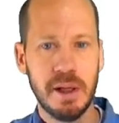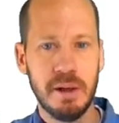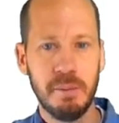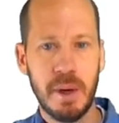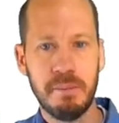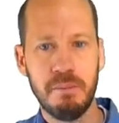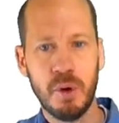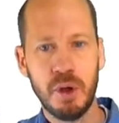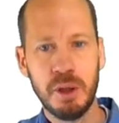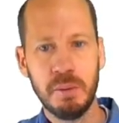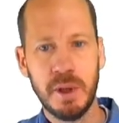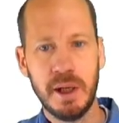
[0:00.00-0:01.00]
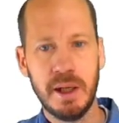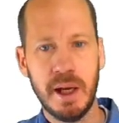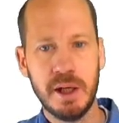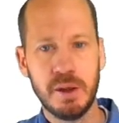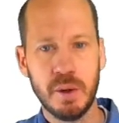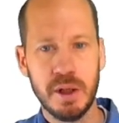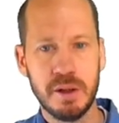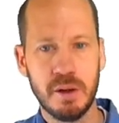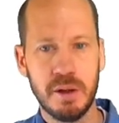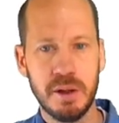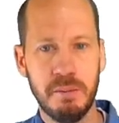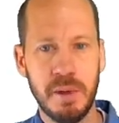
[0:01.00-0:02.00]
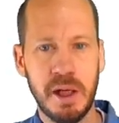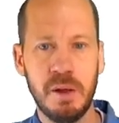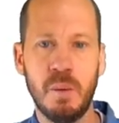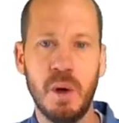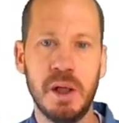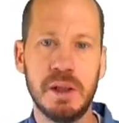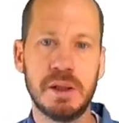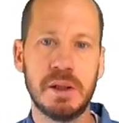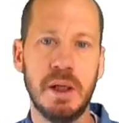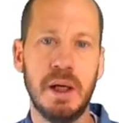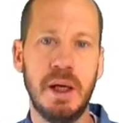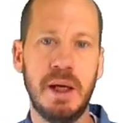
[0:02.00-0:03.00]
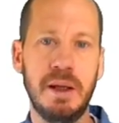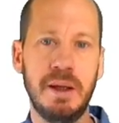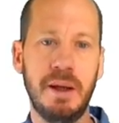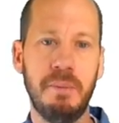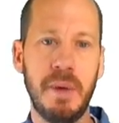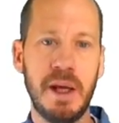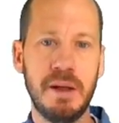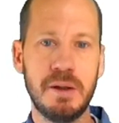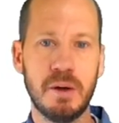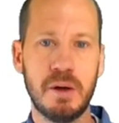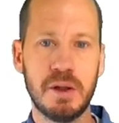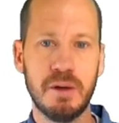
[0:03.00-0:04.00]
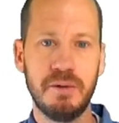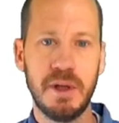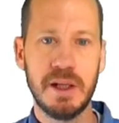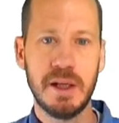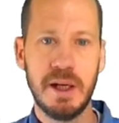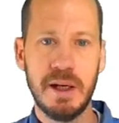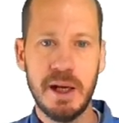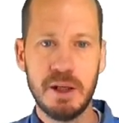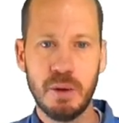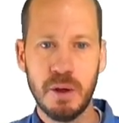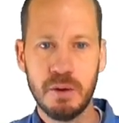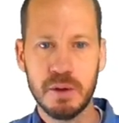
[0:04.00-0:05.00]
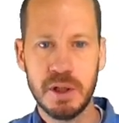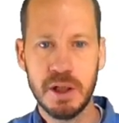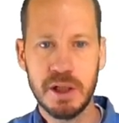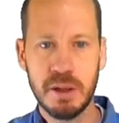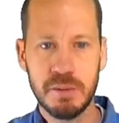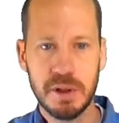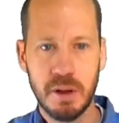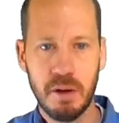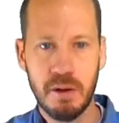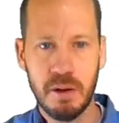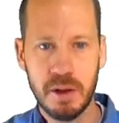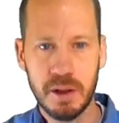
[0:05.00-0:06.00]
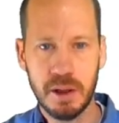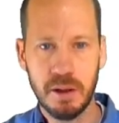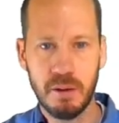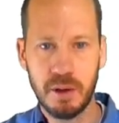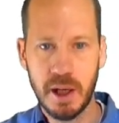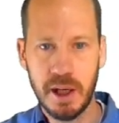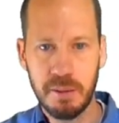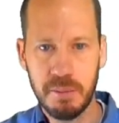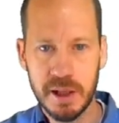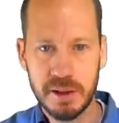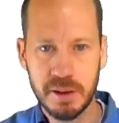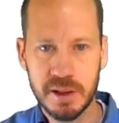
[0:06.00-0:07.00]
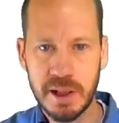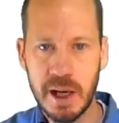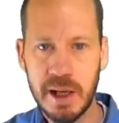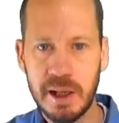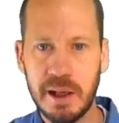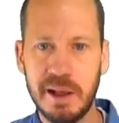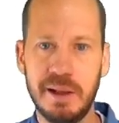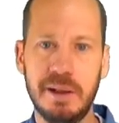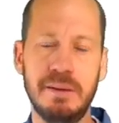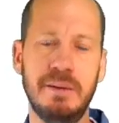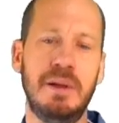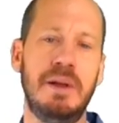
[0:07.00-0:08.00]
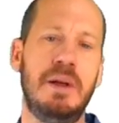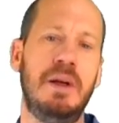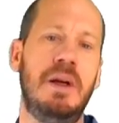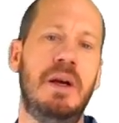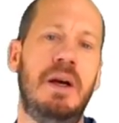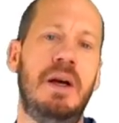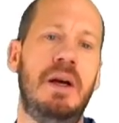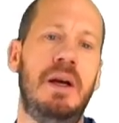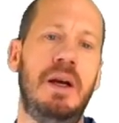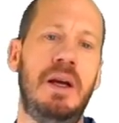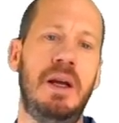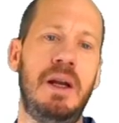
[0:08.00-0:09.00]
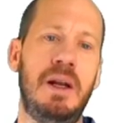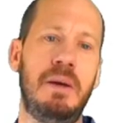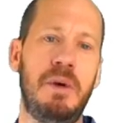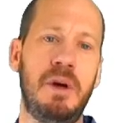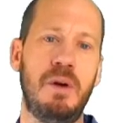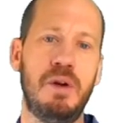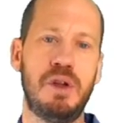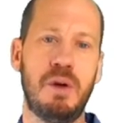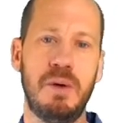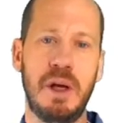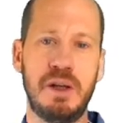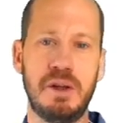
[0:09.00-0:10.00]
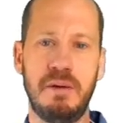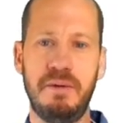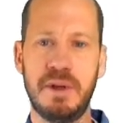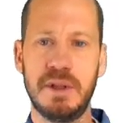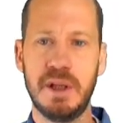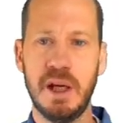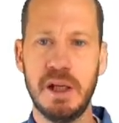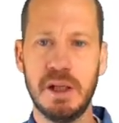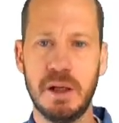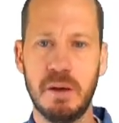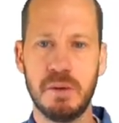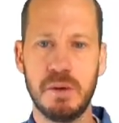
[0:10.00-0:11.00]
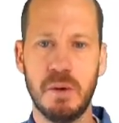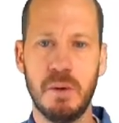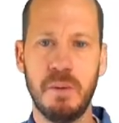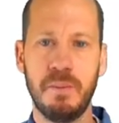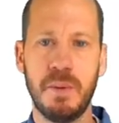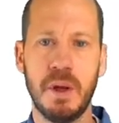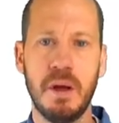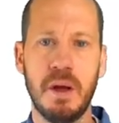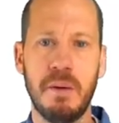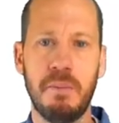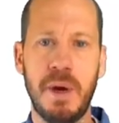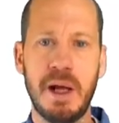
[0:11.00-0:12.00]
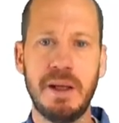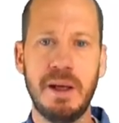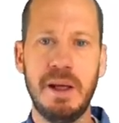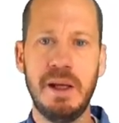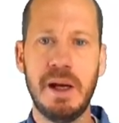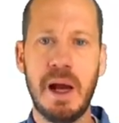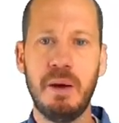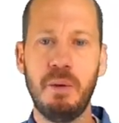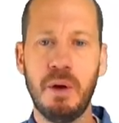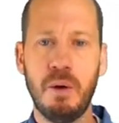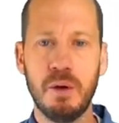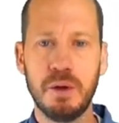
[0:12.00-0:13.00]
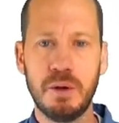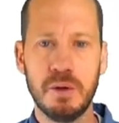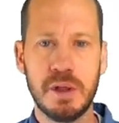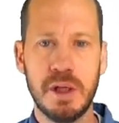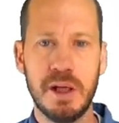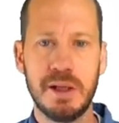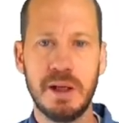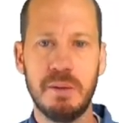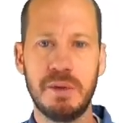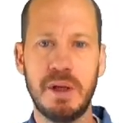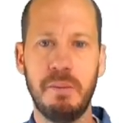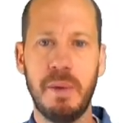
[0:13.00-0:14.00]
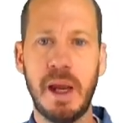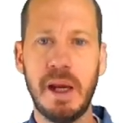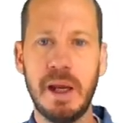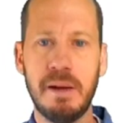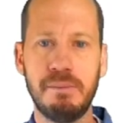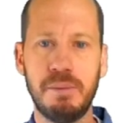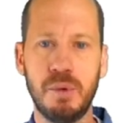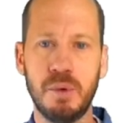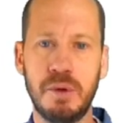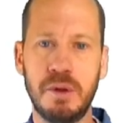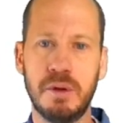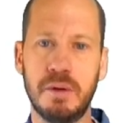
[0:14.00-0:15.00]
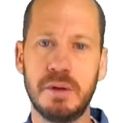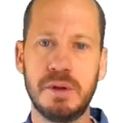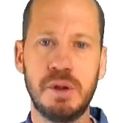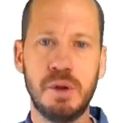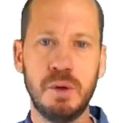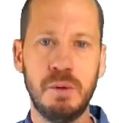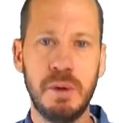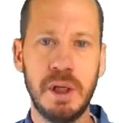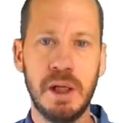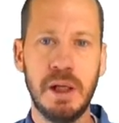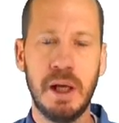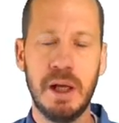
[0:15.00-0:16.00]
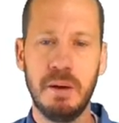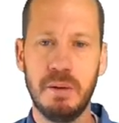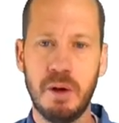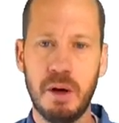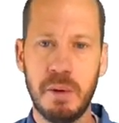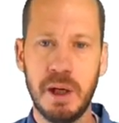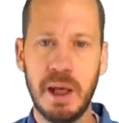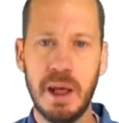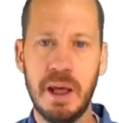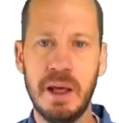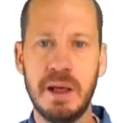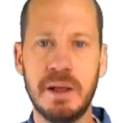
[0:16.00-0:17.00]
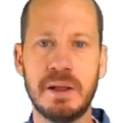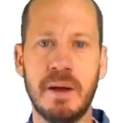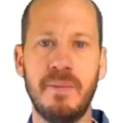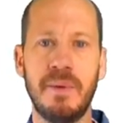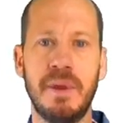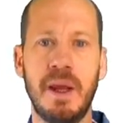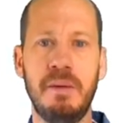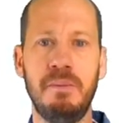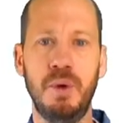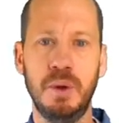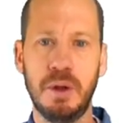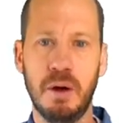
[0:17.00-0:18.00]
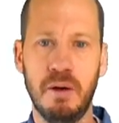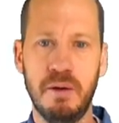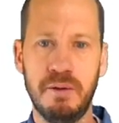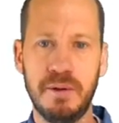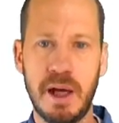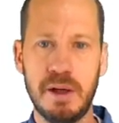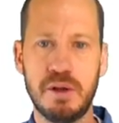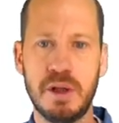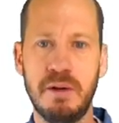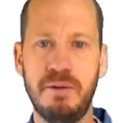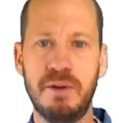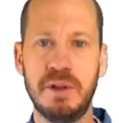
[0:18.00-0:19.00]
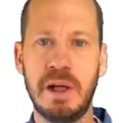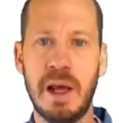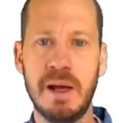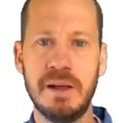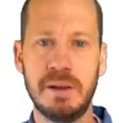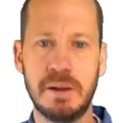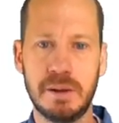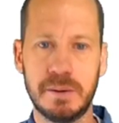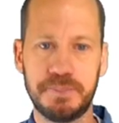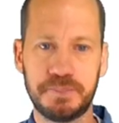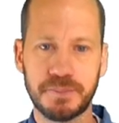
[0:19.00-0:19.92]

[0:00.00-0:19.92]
Yeah, ammonium and nitrates are the main ones. And the main source of this in natural ecosystems are the organic matter cycling uh, and the biological nitrogen fixation also. But in agricultural systems, the main input should be and normally is the input of nitrogen fertilizers.